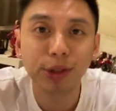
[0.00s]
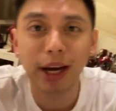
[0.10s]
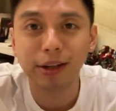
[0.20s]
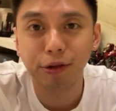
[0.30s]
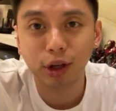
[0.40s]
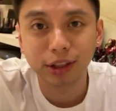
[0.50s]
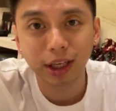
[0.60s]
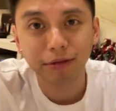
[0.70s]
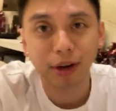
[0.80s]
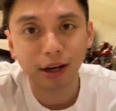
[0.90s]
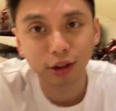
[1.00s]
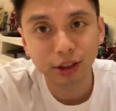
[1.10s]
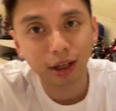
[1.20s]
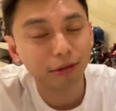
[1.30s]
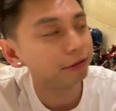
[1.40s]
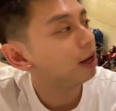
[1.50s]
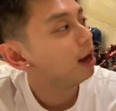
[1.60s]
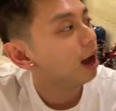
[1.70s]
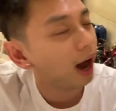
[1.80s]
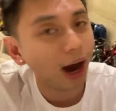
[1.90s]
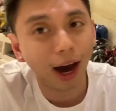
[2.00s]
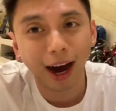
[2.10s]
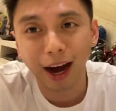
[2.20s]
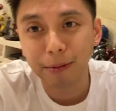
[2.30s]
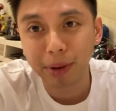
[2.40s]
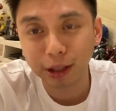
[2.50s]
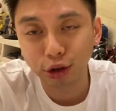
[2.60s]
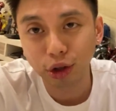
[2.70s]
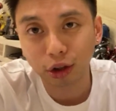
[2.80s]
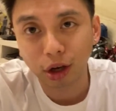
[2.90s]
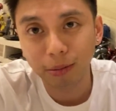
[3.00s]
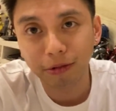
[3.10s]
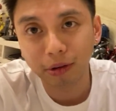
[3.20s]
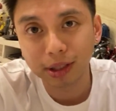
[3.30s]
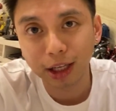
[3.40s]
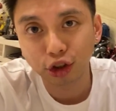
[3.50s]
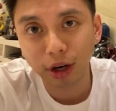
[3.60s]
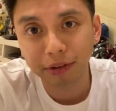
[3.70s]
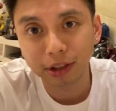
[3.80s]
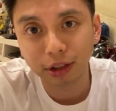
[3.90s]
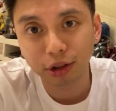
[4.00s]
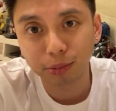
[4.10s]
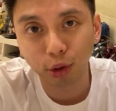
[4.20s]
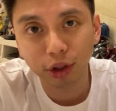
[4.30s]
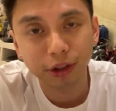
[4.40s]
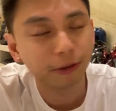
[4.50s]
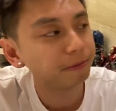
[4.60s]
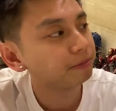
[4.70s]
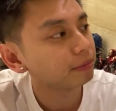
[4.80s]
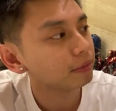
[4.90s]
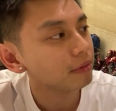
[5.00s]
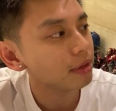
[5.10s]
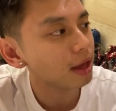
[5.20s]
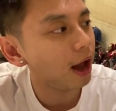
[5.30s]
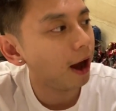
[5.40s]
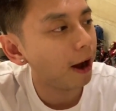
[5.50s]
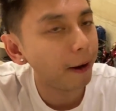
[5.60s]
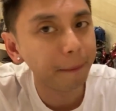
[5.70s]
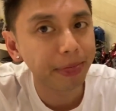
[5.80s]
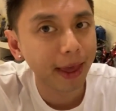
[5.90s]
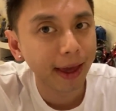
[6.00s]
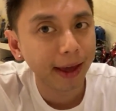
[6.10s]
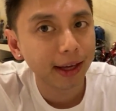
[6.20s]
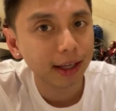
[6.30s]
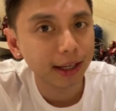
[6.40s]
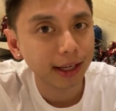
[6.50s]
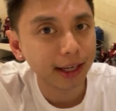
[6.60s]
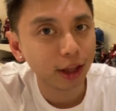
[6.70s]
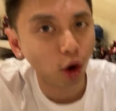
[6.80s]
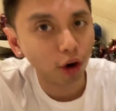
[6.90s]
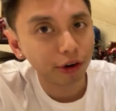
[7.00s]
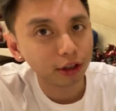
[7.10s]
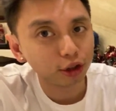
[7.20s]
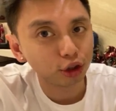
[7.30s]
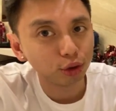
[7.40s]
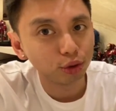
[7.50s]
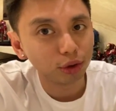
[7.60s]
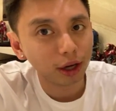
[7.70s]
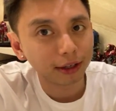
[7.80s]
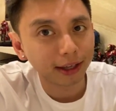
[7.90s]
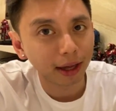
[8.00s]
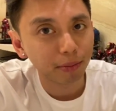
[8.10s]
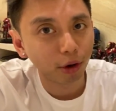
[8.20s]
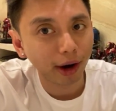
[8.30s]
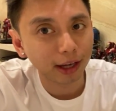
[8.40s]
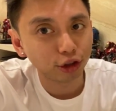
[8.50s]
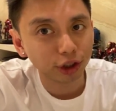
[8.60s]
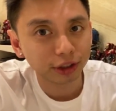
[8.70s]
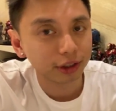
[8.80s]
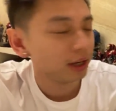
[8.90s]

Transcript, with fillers: And if you're not safeguard yourself, uh, pengjoon.com forward slash traffic secrets bonus um, in order to get more entries.